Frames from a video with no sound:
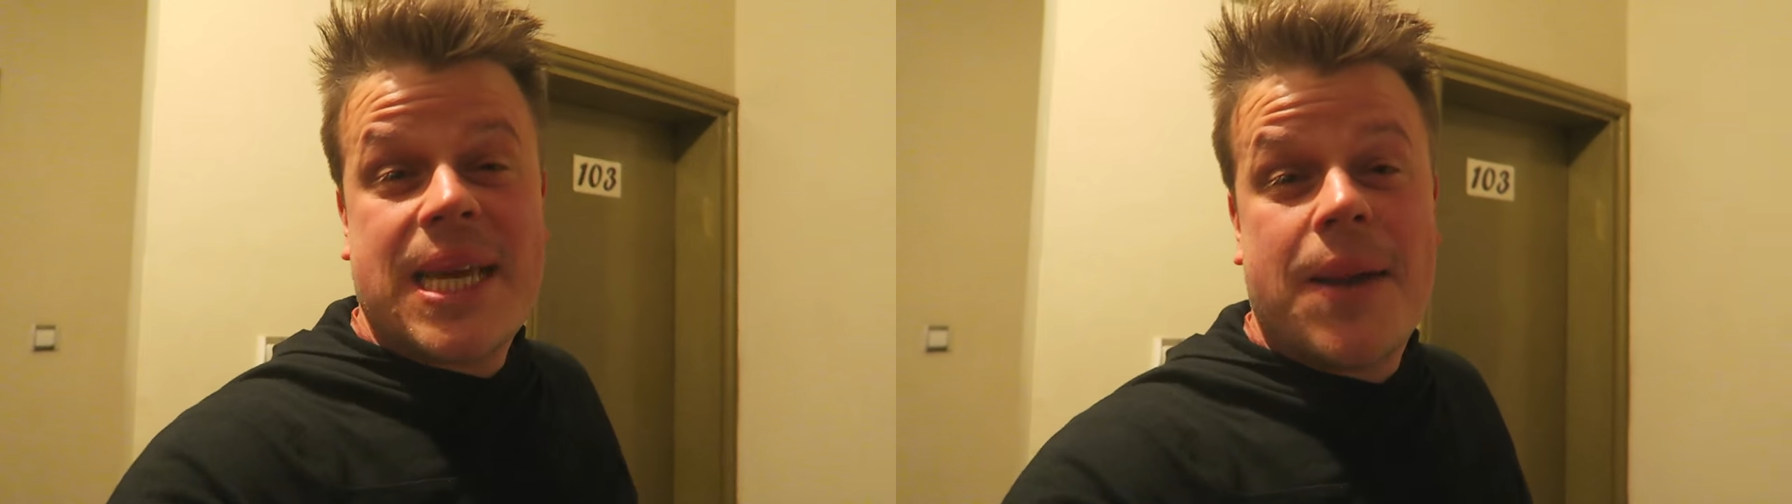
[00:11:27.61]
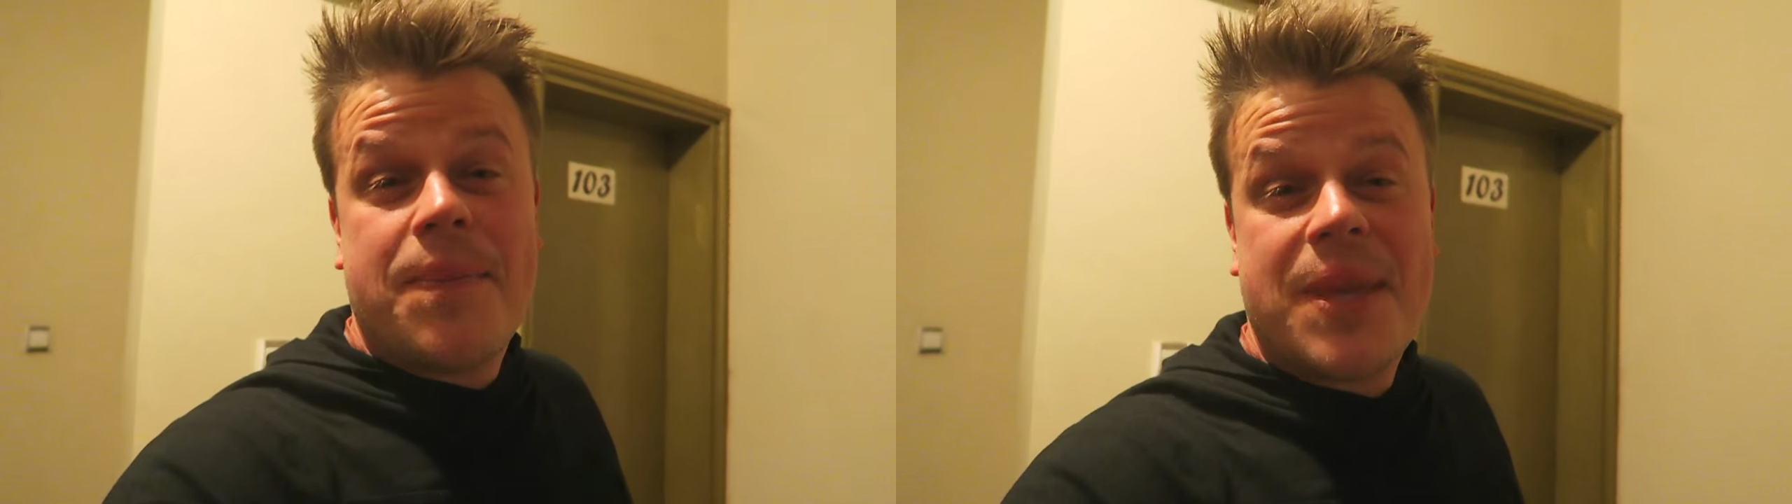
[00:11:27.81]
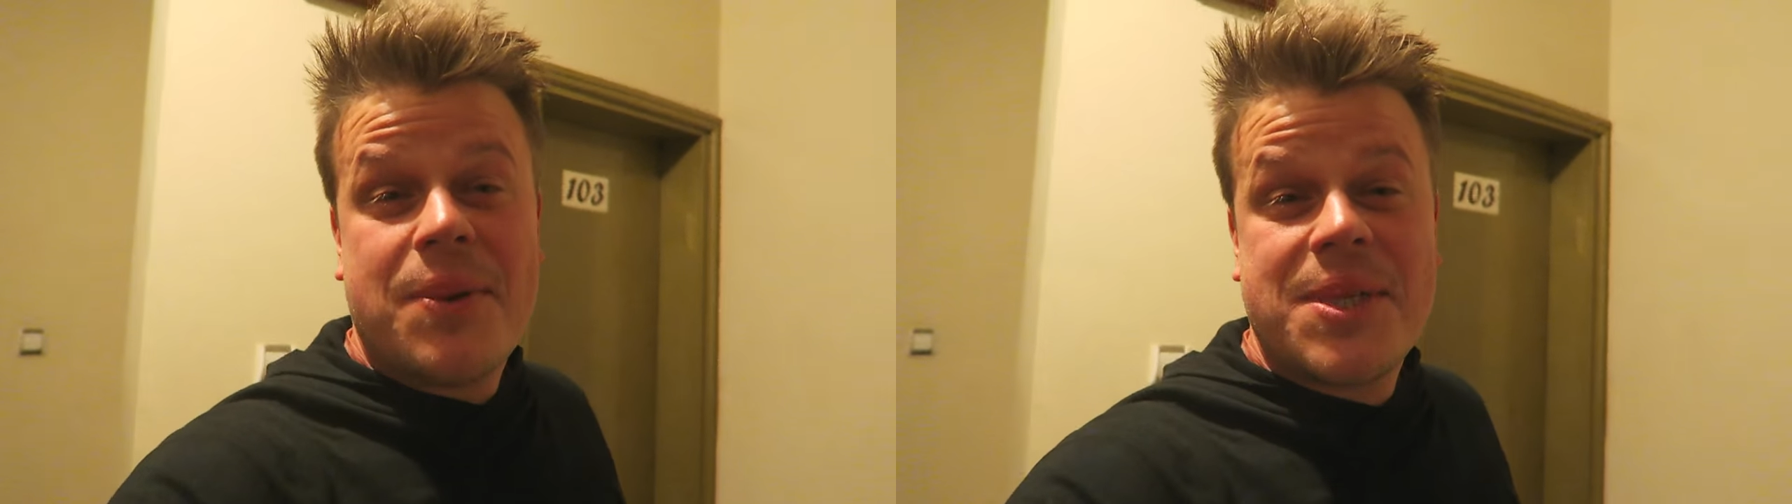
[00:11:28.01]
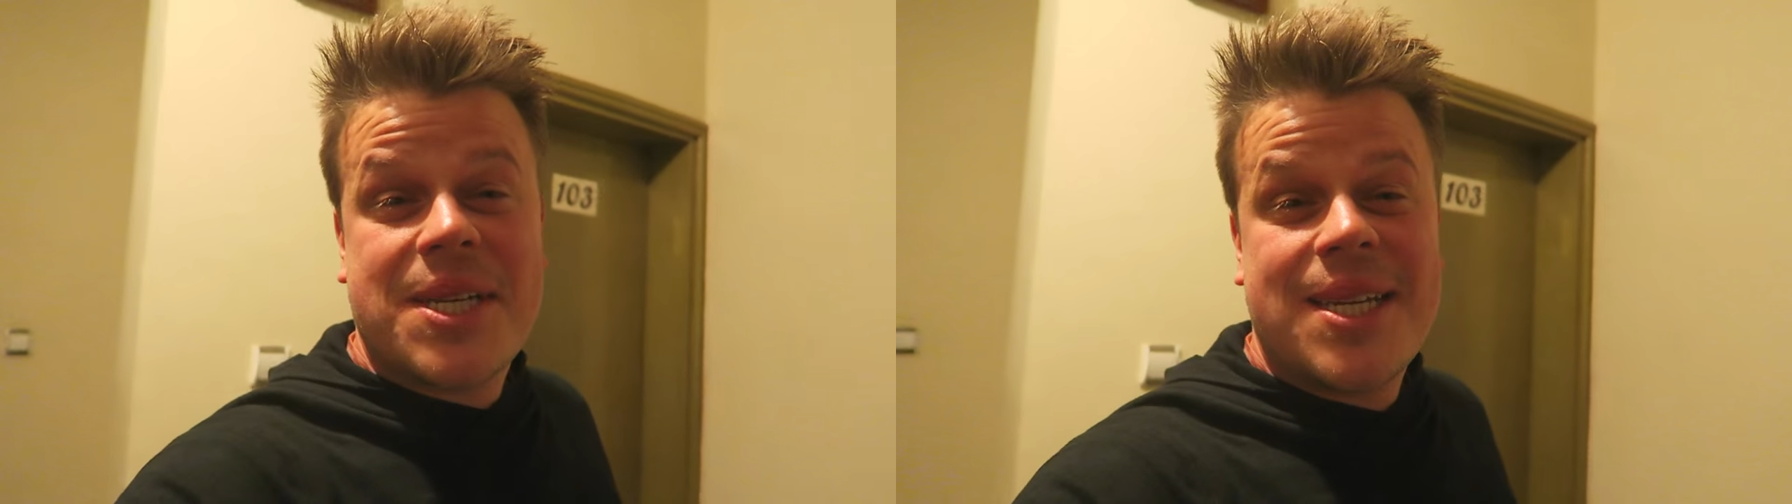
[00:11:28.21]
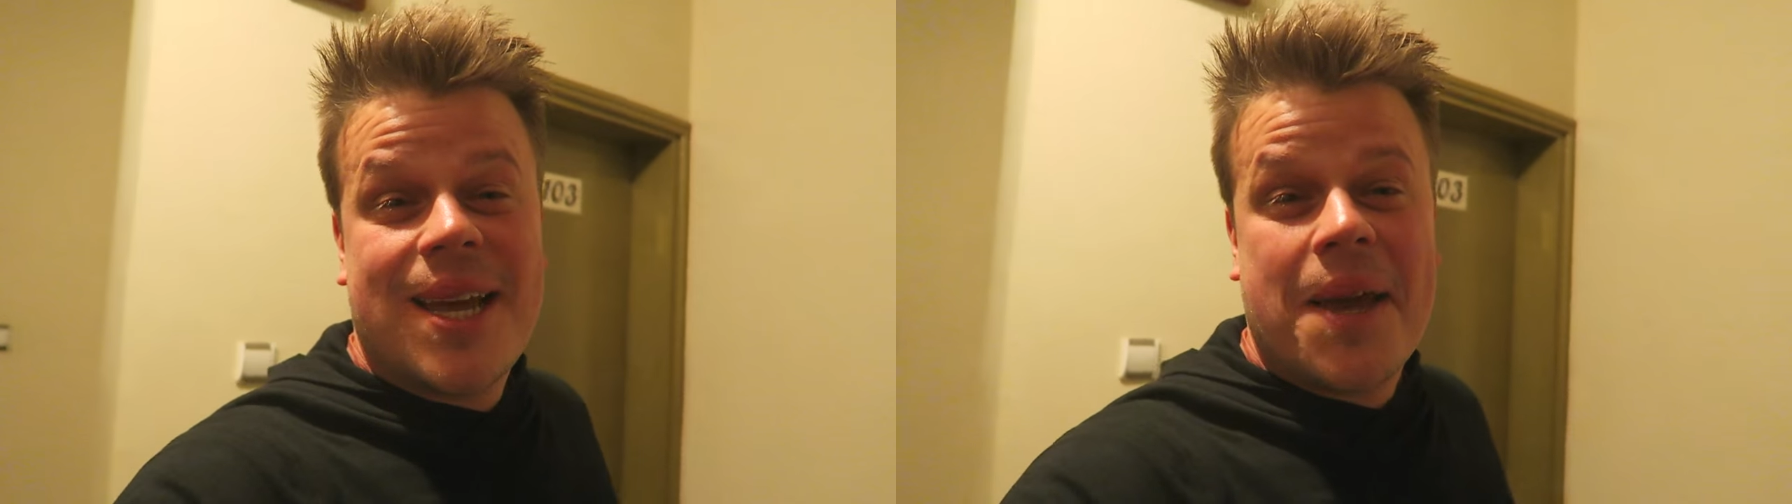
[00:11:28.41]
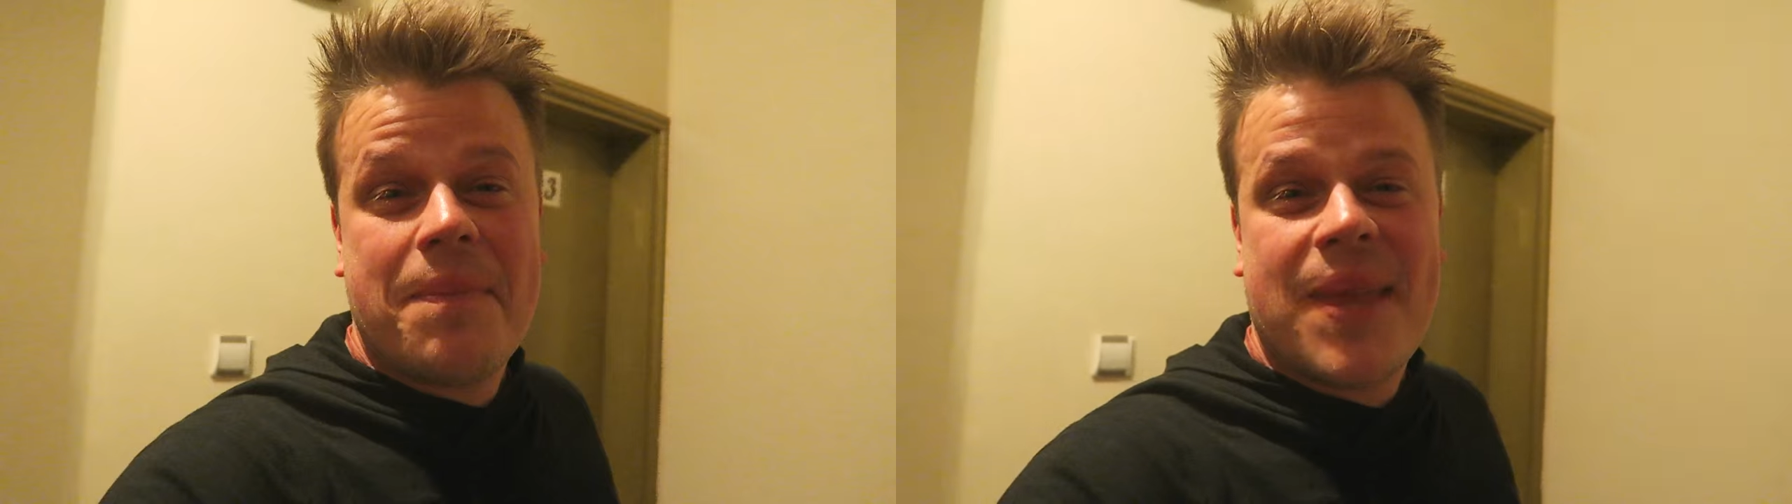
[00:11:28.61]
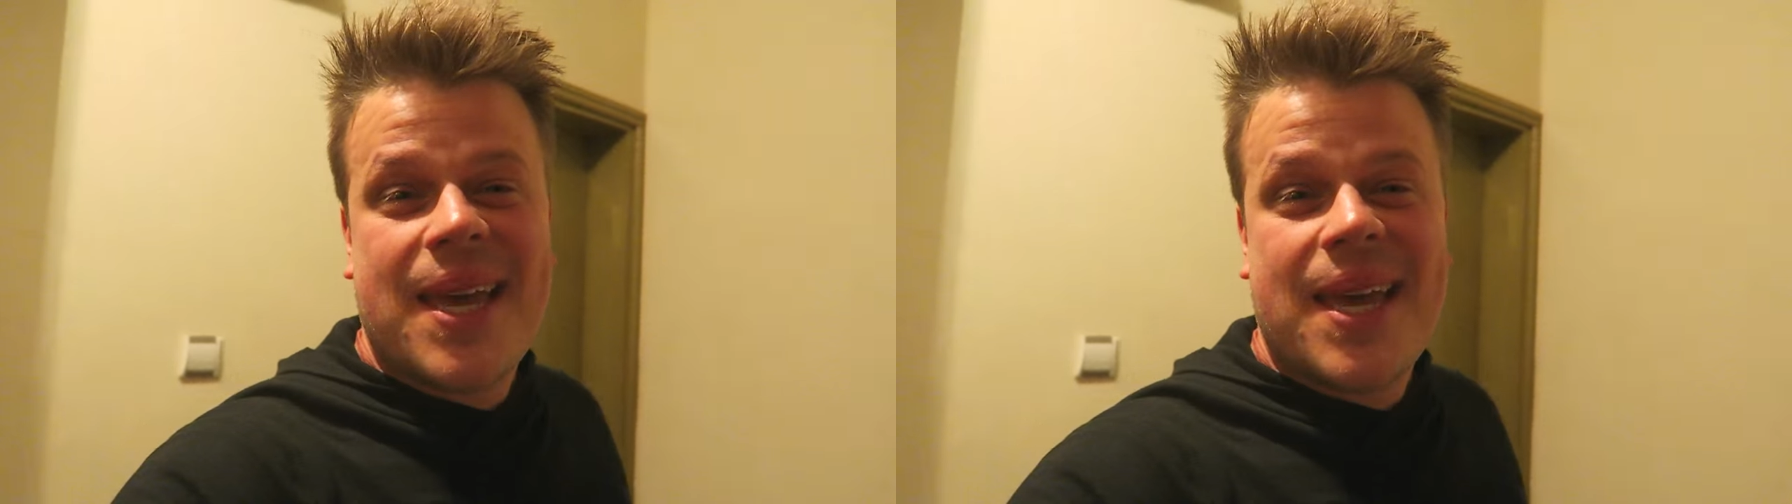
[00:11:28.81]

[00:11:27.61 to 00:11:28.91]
So it was a good night,